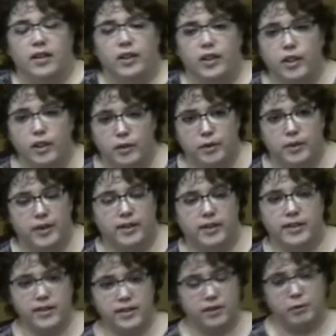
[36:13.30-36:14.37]
You know,
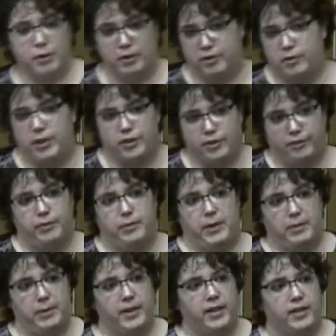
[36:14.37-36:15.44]
this is a weird question for me
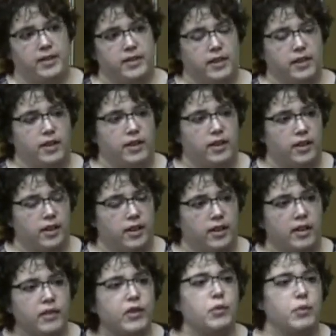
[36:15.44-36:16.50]
because
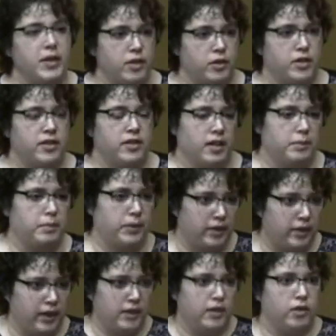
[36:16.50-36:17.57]
even Windows is not,
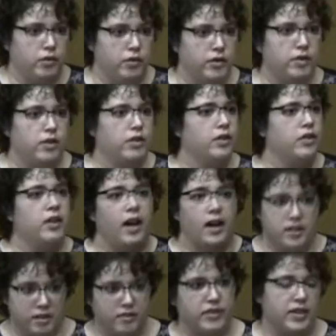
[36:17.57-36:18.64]
like, you know, there are
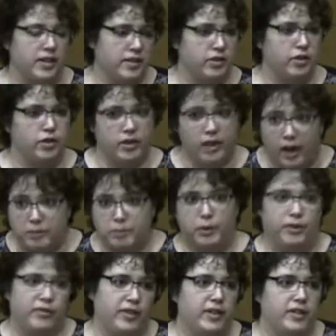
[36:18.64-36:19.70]
lots of things that are not
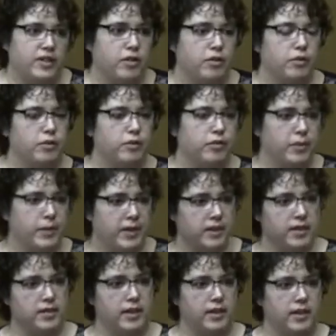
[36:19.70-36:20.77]
perfect. So for me
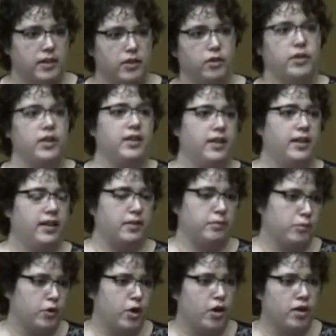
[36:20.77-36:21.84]
to say, like, you know, did they get it
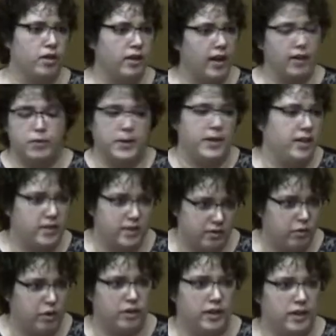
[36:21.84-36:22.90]
wrong? Everybody gets
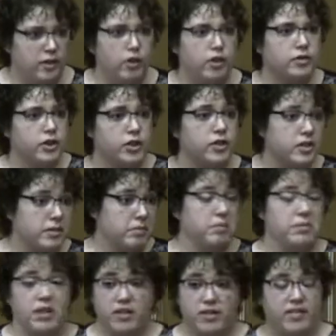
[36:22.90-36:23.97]
it wrong. Like, there are just
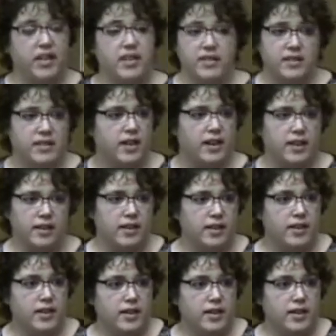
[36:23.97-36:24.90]
uh, things that,